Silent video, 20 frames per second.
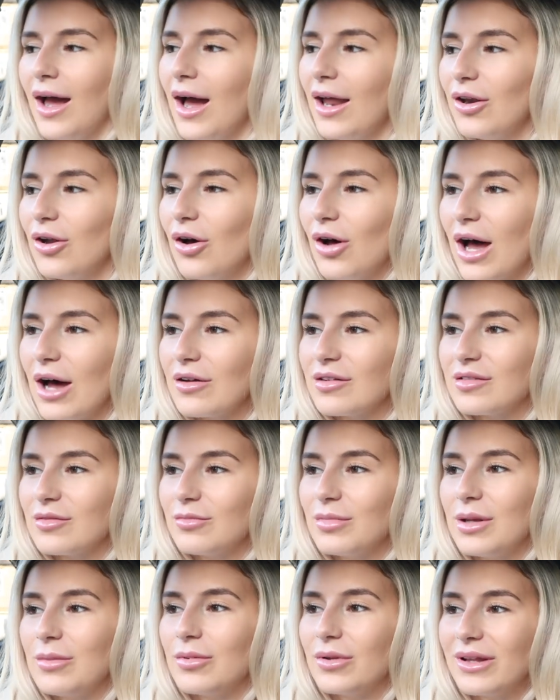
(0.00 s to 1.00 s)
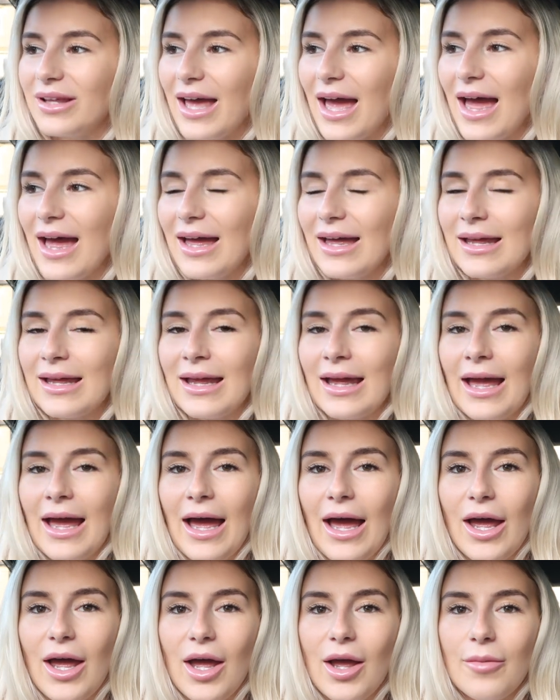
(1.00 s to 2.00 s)
I know how some people get.
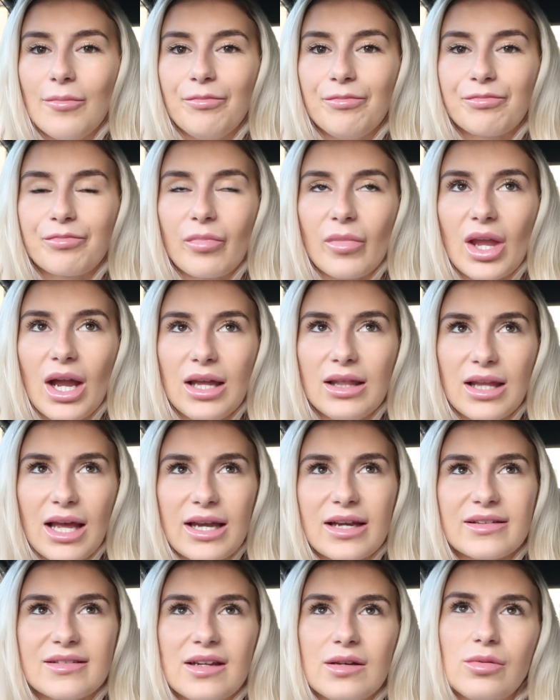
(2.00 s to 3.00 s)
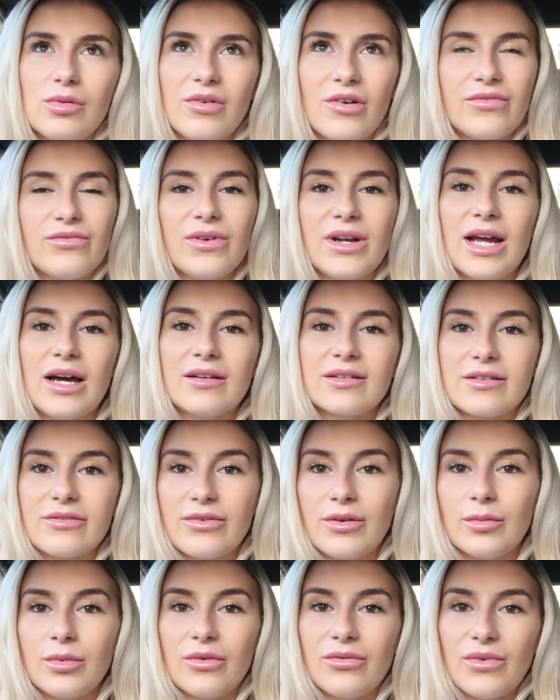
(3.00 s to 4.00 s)
And like I said, with everything else, I
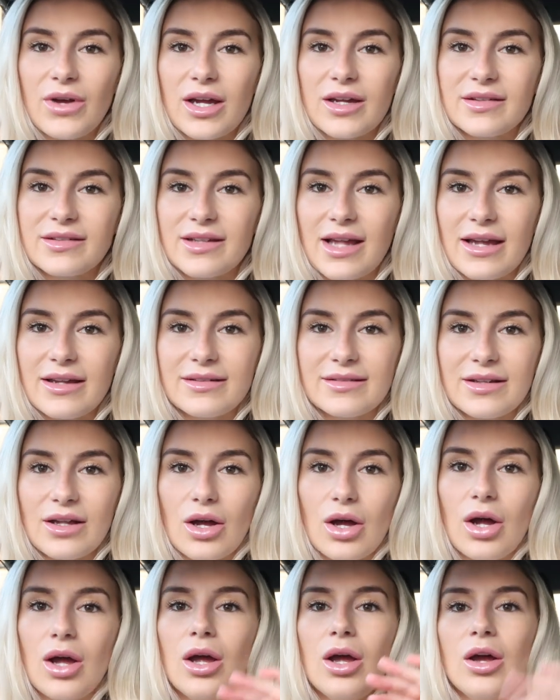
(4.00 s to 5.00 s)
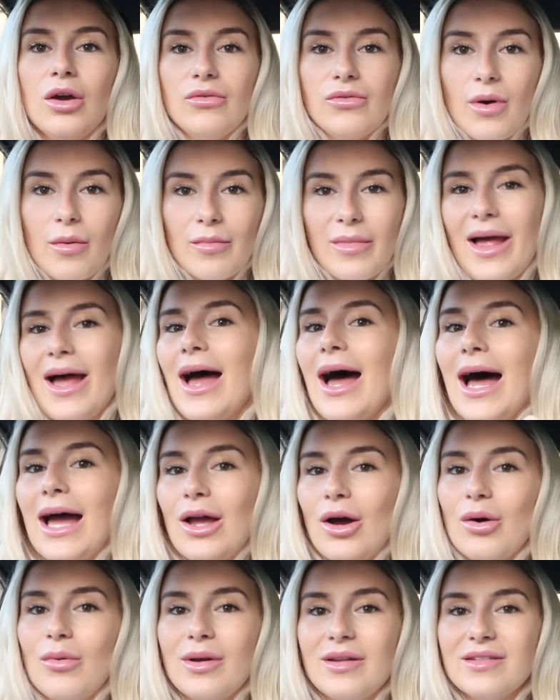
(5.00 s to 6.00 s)
filmed the first set, so from there
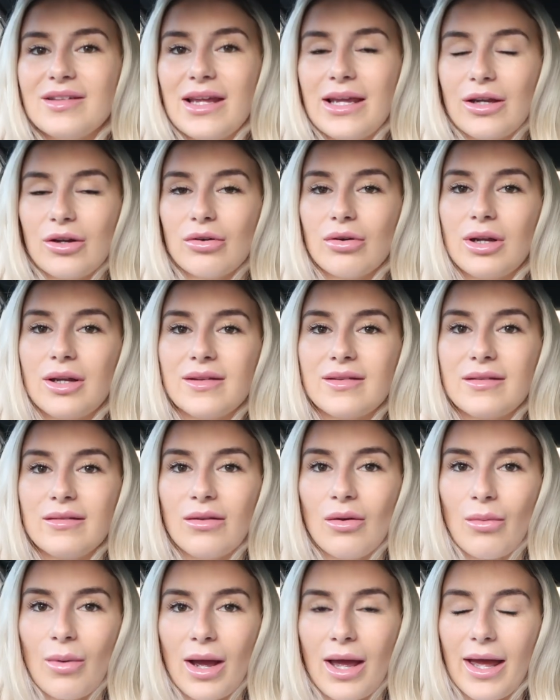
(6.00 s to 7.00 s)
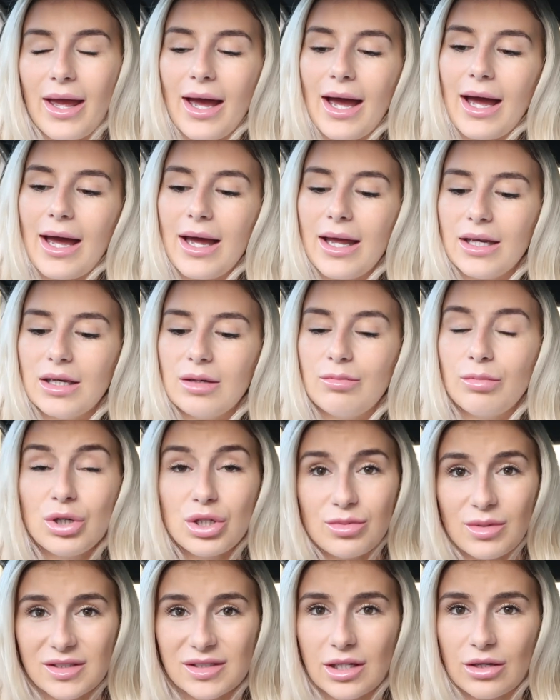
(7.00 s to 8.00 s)
I always increase the weight and
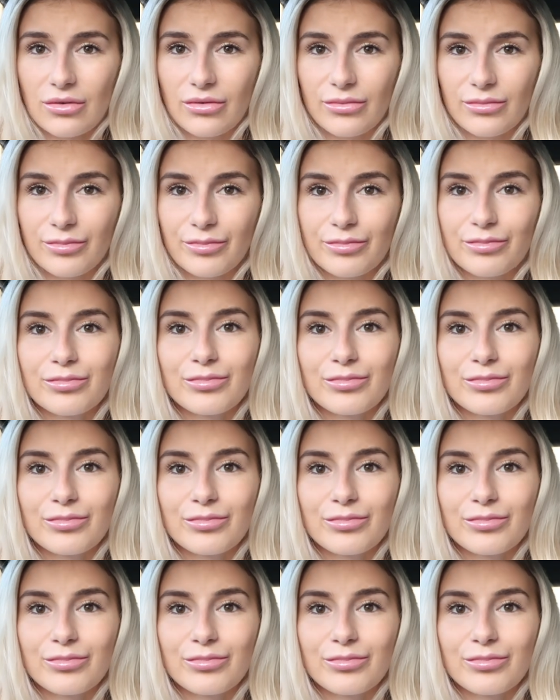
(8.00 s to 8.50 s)
push myself.